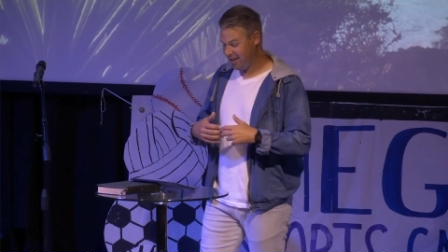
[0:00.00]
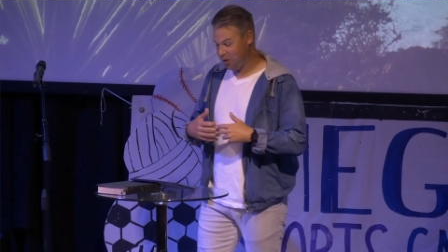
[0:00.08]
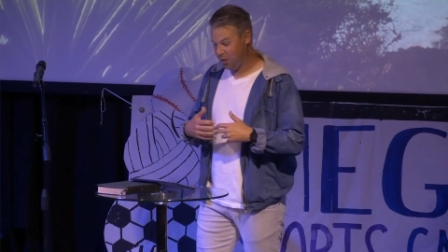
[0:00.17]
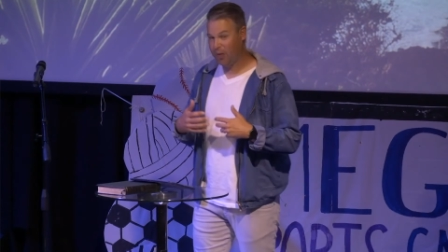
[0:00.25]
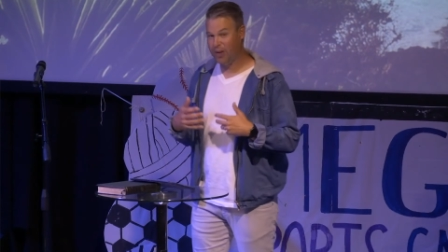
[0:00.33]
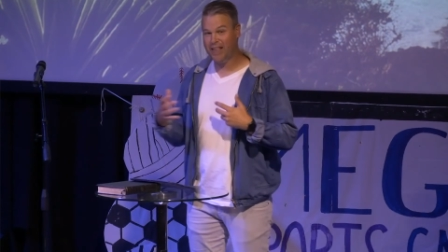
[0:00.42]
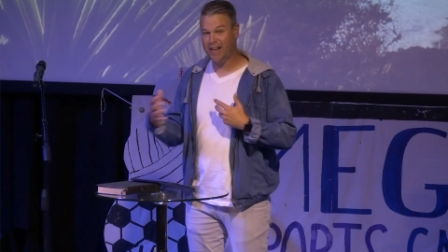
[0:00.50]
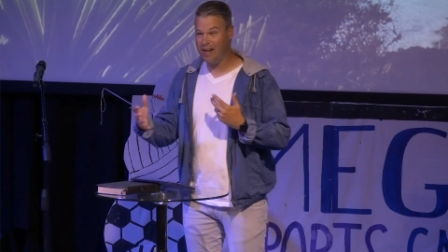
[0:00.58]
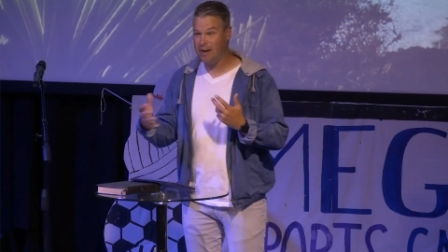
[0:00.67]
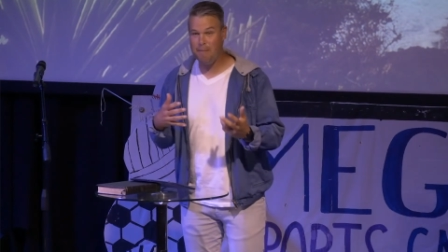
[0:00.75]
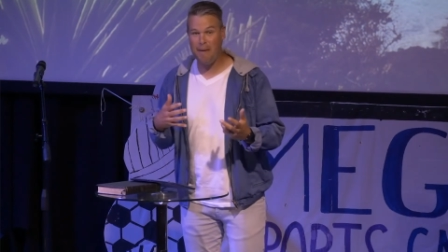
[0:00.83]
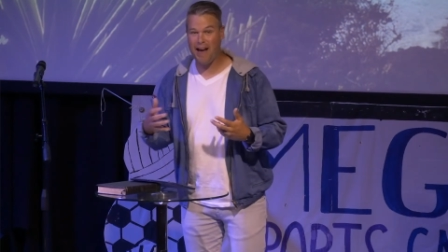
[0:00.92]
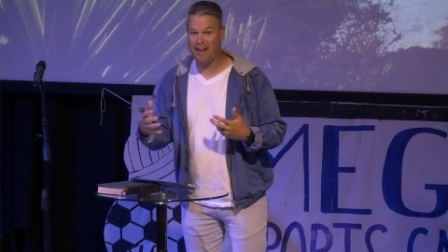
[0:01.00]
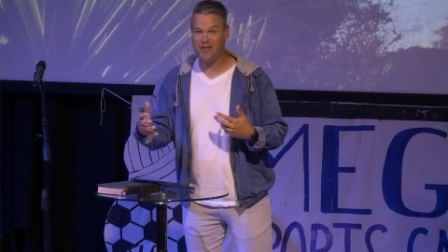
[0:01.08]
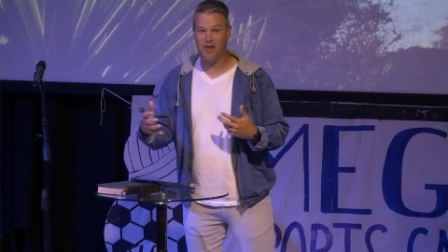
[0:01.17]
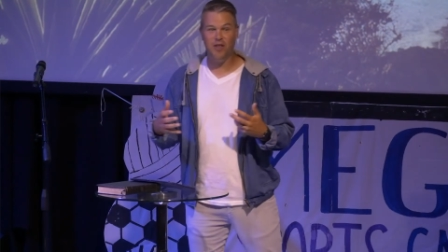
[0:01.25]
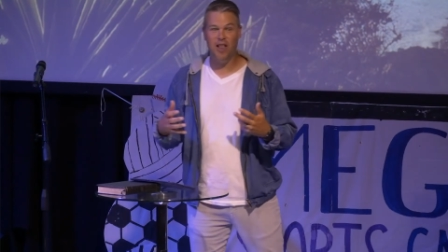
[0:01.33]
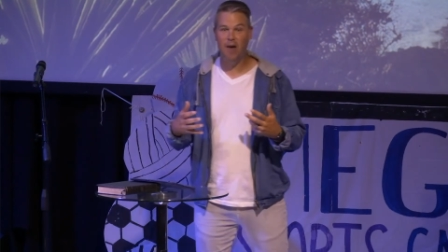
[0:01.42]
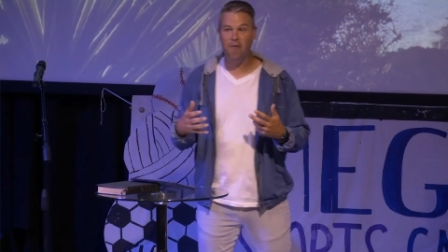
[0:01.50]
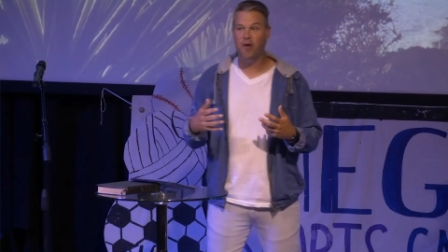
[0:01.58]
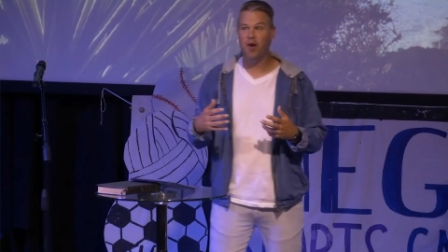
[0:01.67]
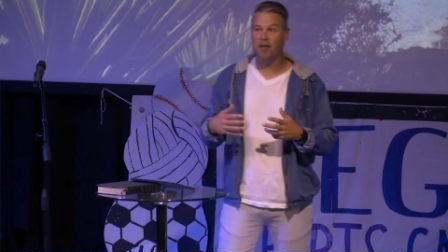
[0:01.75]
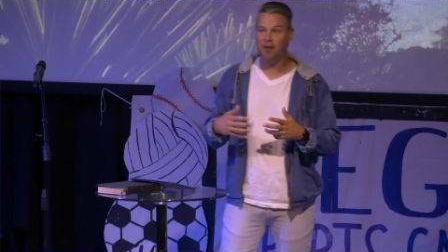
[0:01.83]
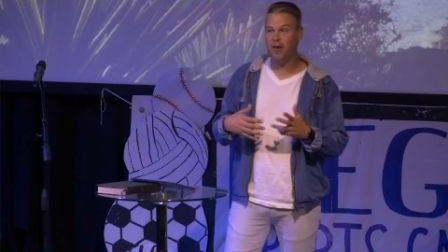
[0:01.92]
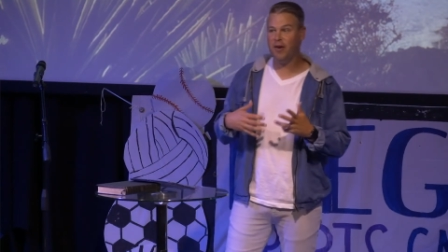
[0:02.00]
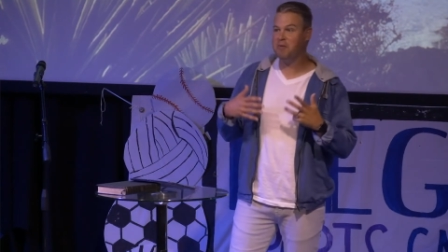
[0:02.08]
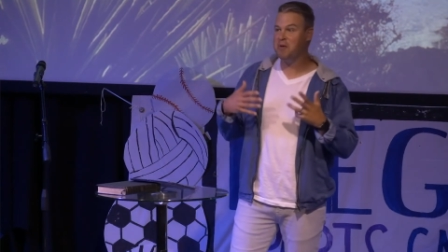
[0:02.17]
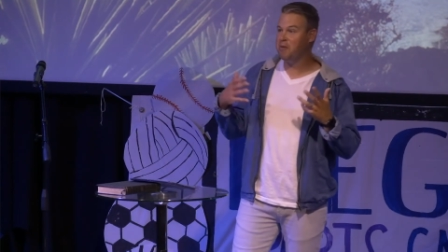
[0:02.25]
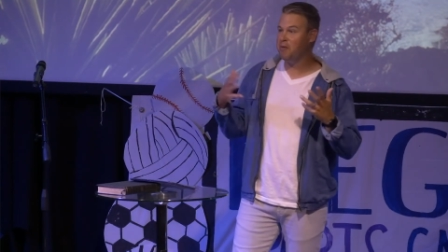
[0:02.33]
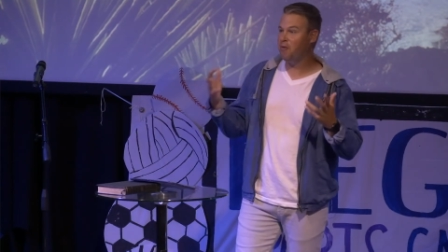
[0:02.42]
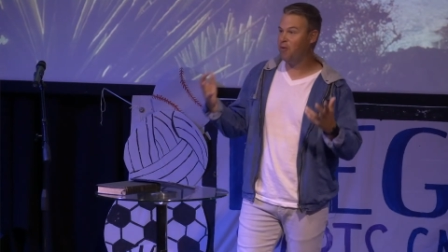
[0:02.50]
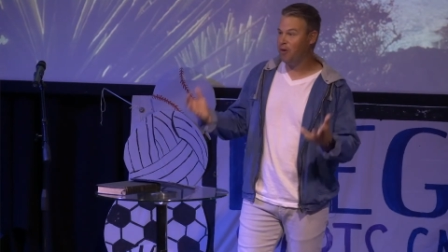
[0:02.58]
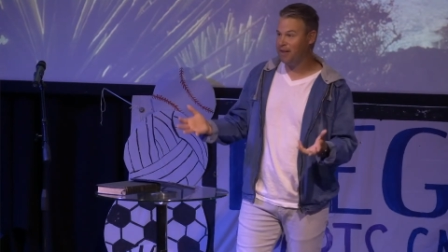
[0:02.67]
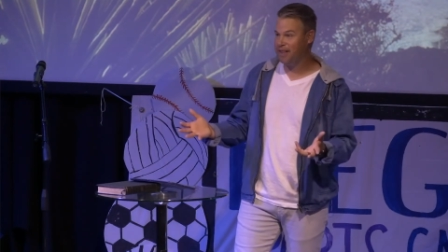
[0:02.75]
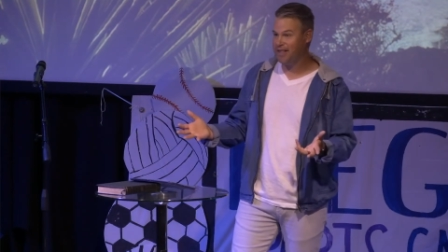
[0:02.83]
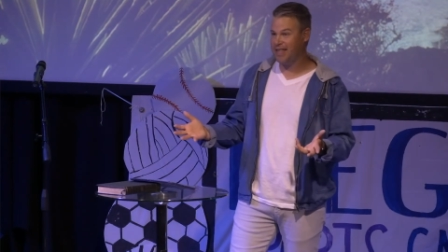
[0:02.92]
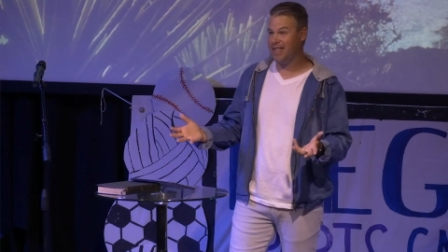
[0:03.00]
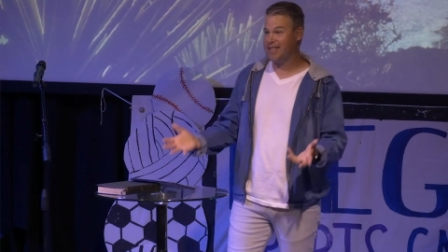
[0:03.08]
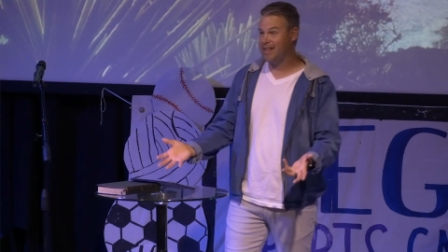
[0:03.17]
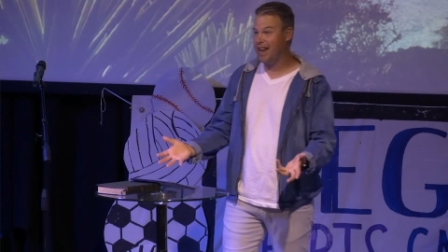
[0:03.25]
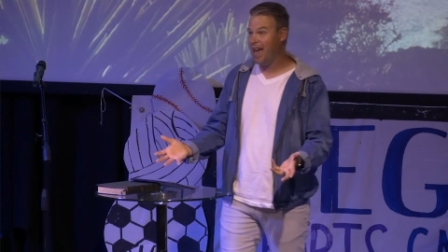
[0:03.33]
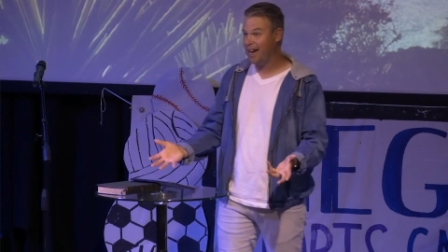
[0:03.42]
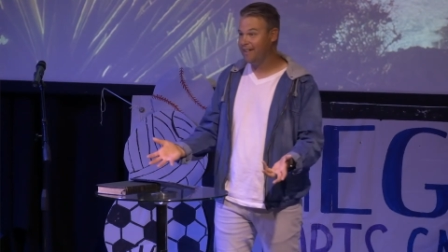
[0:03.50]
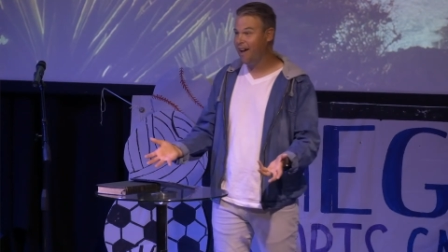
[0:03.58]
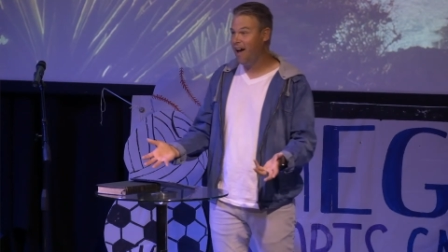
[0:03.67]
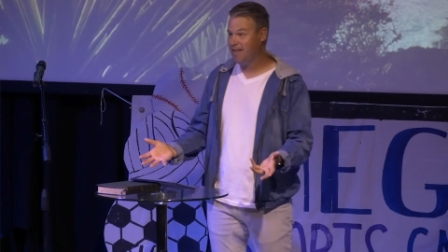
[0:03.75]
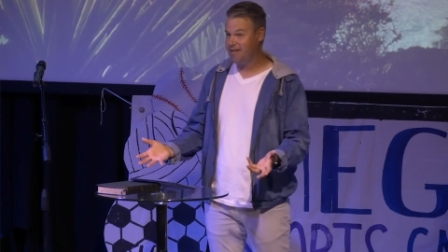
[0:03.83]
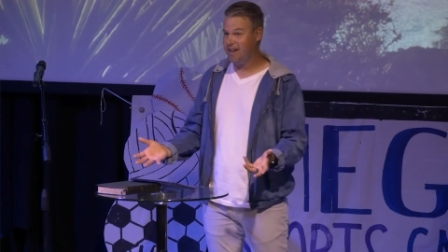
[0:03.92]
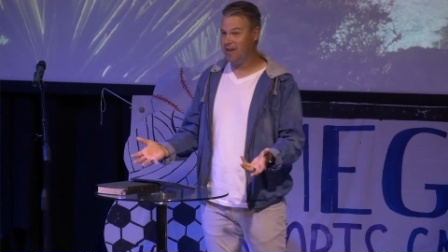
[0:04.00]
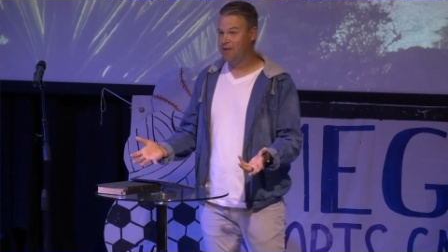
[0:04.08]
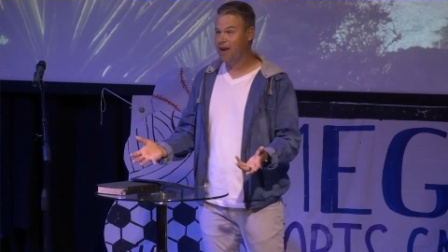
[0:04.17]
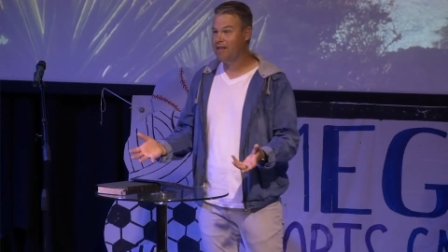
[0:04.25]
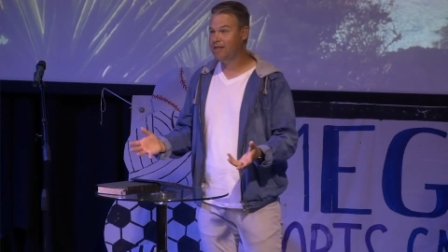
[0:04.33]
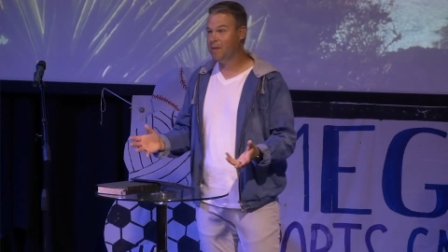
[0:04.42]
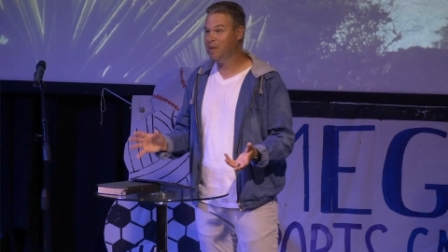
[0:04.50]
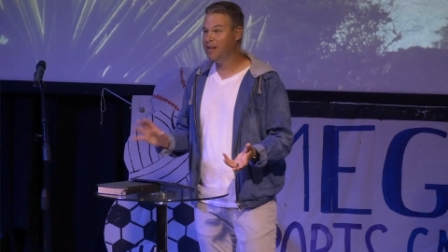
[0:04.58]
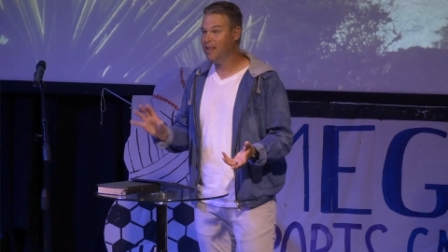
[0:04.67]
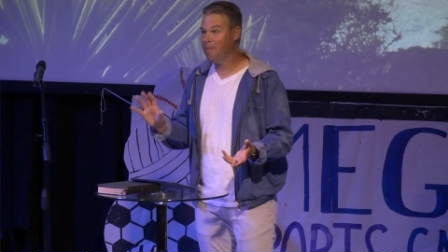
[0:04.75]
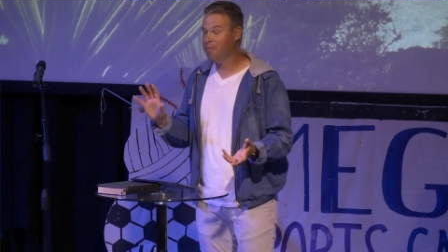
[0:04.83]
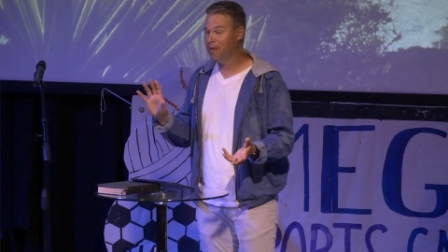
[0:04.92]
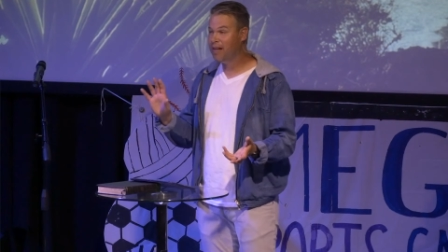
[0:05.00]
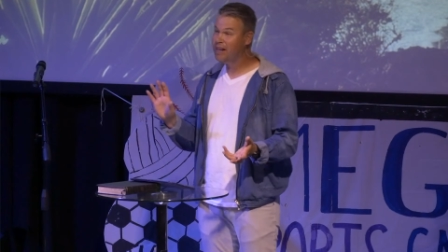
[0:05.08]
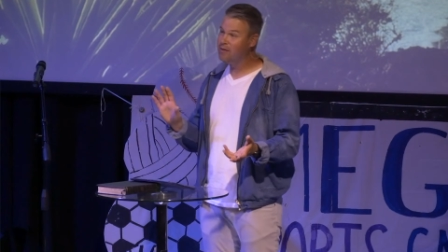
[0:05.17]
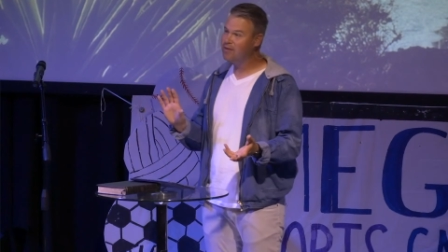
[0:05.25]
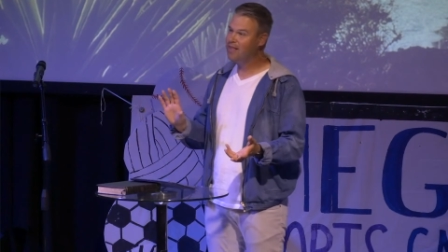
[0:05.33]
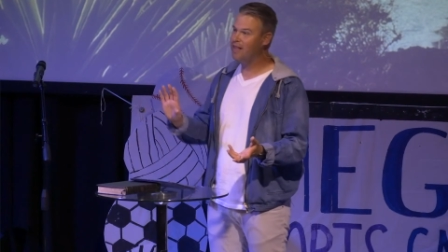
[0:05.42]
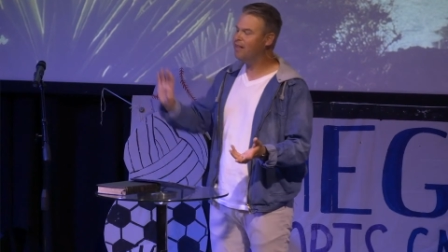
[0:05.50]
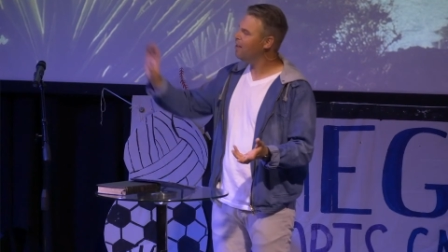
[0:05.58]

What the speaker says: They don't think that it impacts their life at all. In fact, we would refer to this as an agnostic, right? Somebody that believes that,